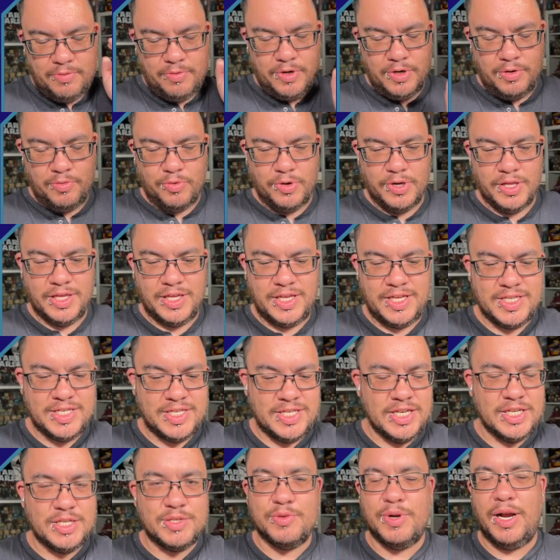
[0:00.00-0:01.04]
would release
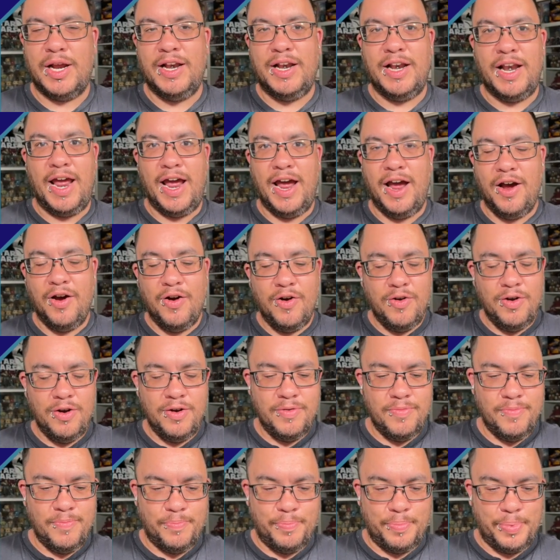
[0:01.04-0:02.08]
this right now,
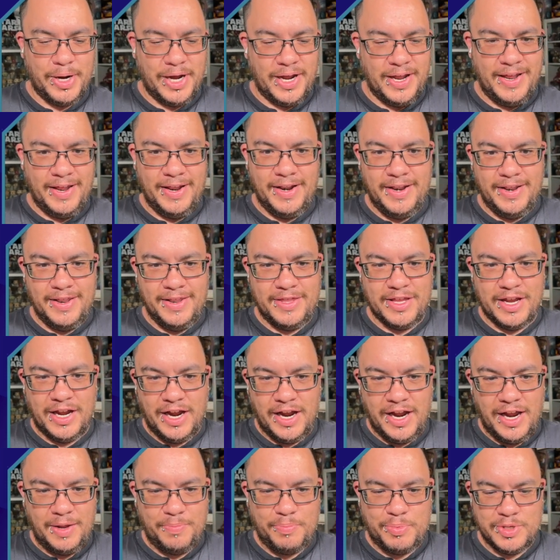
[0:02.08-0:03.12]
but the
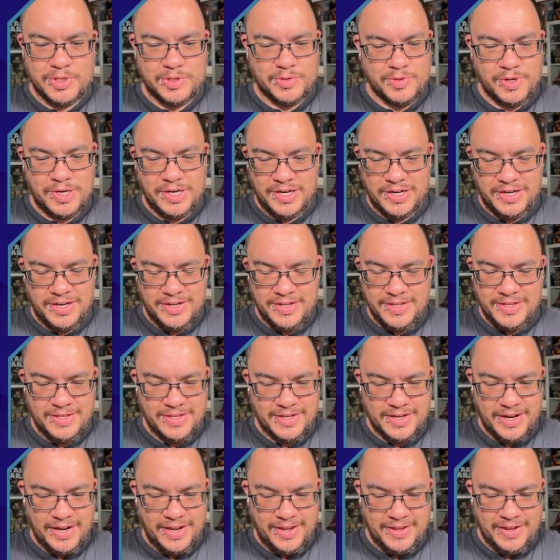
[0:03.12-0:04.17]
hype is real.
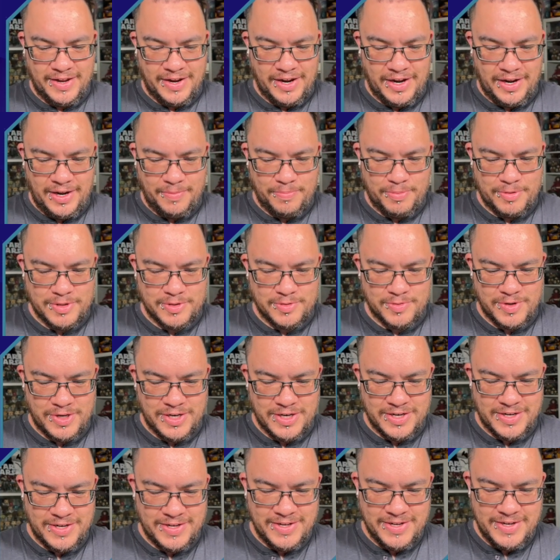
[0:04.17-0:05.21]
The hype is
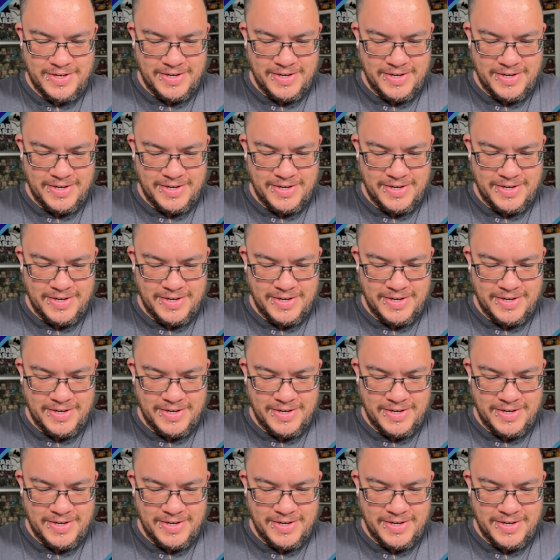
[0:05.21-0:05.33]
real.